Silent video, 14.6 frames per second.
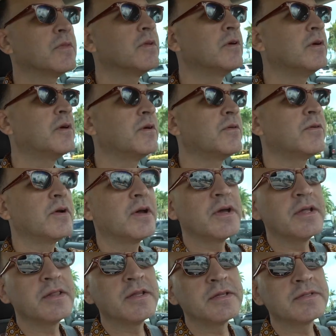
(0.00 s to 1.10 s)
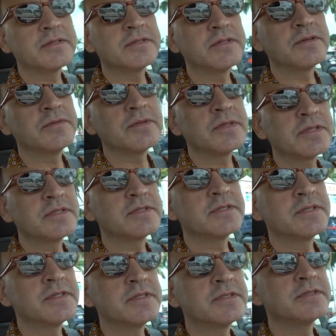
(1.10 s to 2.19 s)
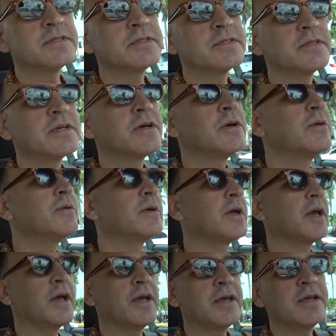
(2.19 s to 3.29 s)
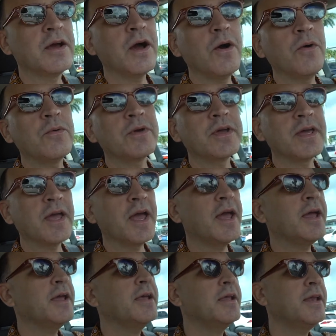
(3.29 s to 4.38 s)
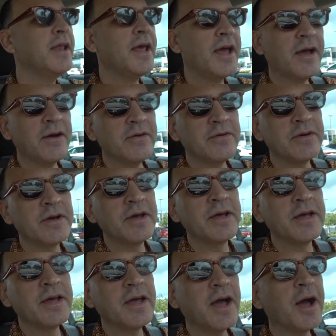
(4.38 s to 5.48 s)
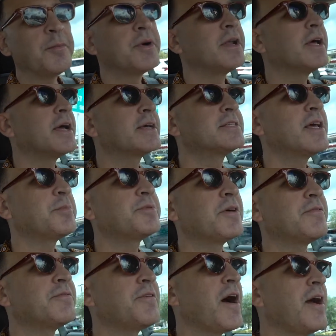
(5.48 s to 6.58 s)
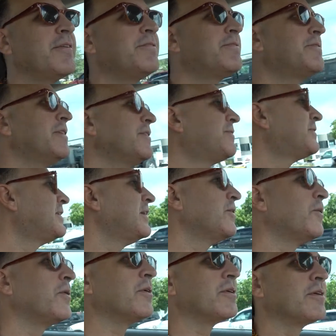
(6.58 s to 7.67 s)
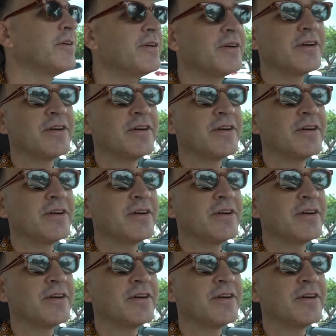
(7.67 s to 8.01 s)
All right, let's see what this is. Okay, okay, now I'm gonna accept a 550 order.